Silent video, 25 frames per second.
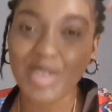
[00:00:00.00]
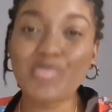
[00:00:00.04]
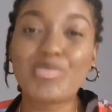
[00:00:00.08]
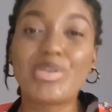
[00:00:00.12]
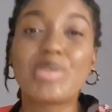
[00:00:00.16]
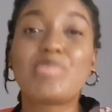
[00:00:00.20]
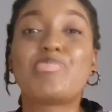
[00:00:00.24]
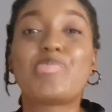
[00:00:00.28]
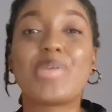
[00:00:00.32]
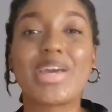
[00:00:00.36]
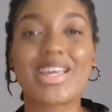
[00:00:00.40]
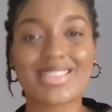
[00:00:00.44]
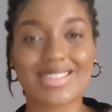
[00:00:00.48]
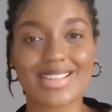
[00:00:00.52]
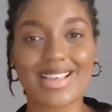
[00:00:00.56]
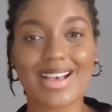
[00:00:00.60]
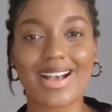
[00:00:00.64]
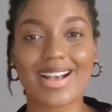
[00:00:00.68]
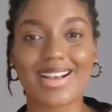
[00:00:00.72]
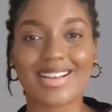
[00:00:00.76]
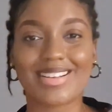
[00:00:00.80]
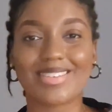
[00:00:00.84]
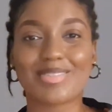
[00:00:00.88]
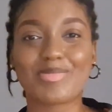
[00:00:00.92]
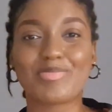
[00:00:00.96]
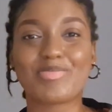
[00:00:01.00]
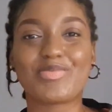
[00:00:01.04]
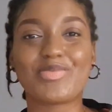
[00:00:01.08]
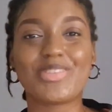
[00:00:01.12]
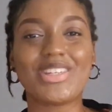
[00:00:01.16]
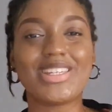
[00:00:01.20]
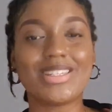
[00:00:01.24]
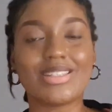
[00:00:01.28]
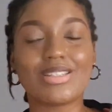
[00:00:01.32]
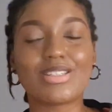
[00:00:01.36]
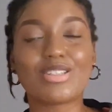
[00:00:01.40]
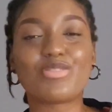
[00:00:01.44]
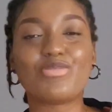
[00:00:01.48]
better
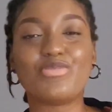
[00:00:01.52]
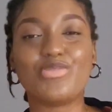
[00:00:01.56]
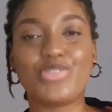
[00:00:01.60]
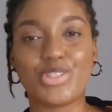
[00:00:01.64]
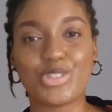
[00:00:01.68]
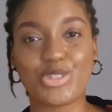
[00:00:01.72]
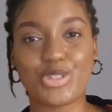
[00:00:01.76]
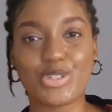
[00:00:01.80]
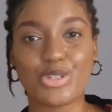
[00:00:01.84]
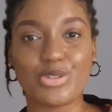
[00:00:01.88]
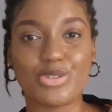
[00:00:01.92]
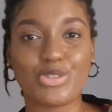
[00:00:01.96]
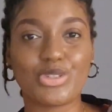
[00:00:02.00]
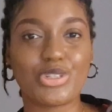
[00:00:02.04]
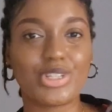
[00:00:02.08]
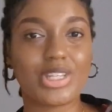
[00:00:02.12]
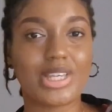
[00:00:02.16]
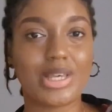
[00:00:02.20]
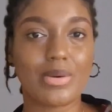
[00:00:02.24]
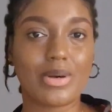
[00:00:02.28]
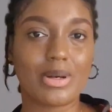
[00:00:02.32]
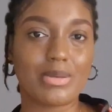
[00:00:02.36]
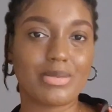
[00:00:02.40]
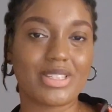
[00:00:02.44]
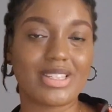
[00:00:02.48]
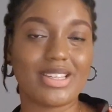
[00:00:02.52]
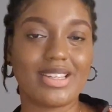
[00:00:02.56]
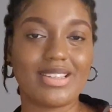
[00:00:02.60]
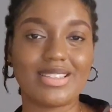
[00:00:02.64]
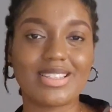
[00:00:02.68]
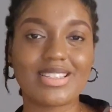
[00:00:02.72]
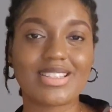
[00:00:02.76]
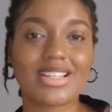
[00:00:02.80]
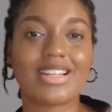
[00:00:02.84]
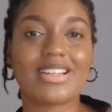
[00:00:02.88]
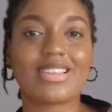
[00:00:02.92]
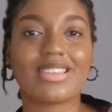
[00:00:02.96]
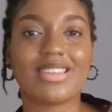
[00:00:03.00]
each video. Do you get what I'm saying?
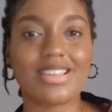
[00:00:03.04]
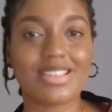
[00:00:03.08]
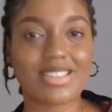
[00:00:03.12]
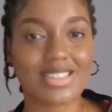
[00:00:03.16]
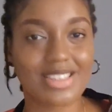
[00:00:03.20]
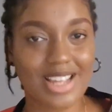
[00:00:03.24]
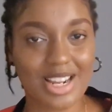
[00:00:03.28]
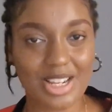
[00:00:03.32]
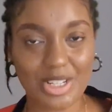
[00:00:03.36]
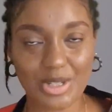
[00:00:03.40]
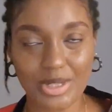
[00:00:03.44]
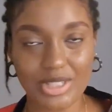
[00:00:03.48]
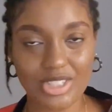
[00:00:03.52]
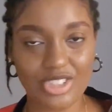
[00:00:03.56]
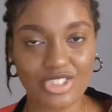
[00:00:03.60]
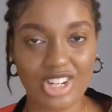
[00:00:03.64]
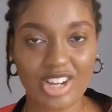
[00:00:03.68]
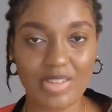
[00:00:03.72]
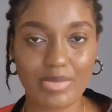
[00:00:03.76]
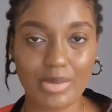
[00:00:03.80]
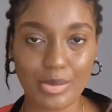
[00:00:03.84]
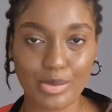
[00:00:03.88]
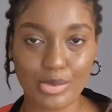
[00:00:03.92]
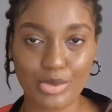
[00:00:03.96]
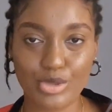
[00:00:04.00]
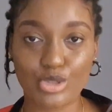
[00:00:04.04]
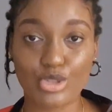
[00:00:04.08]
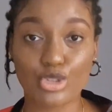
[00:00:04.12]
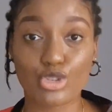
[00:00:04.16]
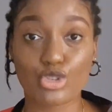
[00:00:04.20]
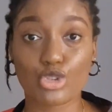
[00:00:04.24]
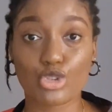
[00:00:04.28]
These are the things that actually drive people to